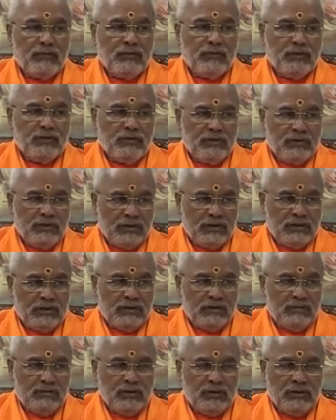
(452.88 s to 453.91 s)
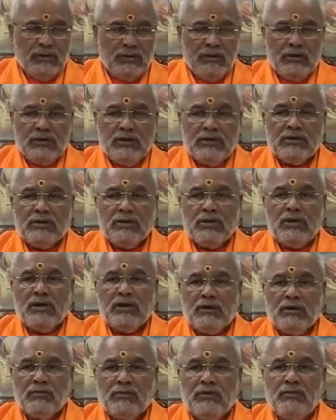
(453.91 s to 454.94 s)
Manushya janma is a
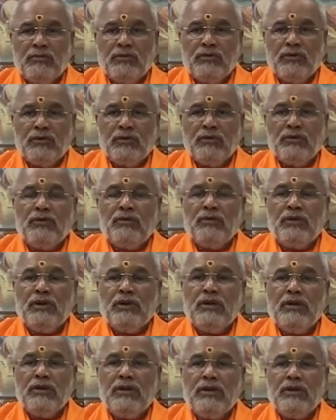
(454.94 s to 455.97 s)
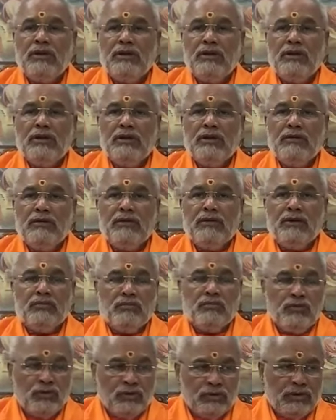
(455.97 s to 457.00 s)
karma bhoga yoni where
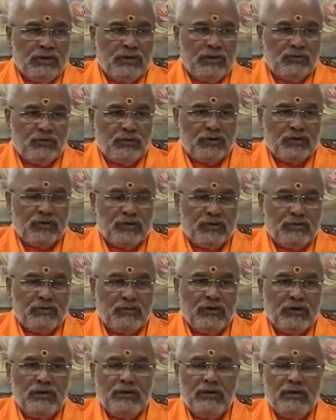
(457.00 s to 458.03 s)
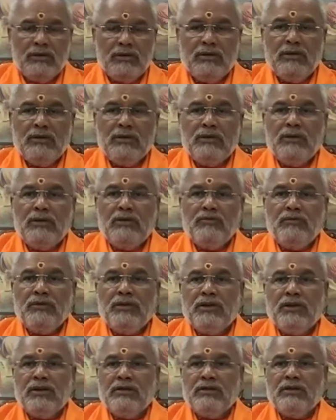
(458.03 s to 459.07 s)
both is possible,
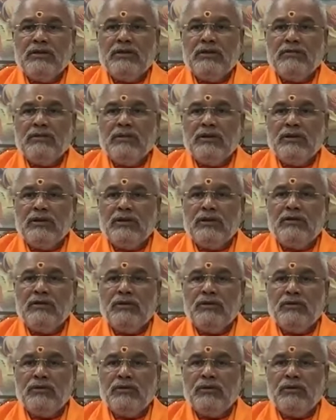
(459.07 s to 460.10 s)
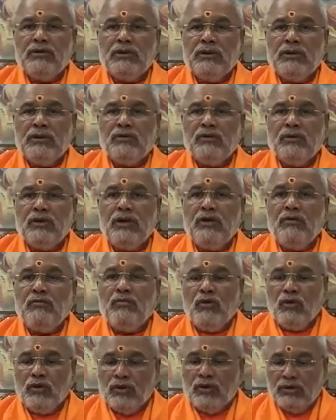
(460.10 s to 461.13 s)
whereas in other yonis are only
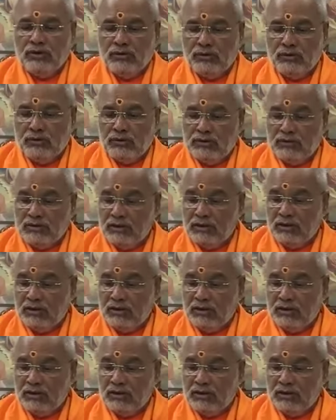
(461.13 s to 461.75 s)
bhoga yonis.